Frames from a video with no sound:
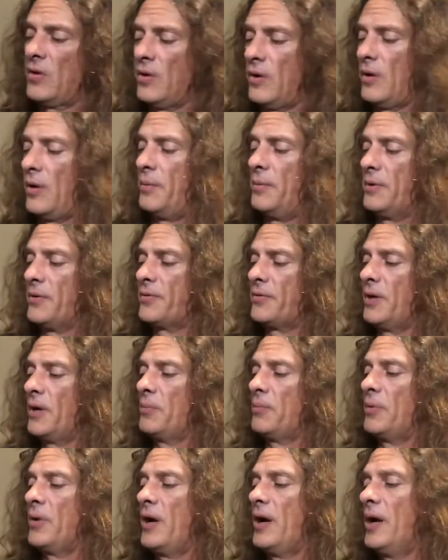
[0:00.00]
I mean, it's
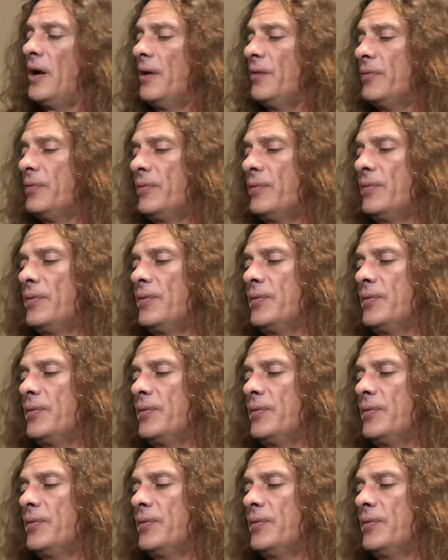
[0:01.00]
not bad.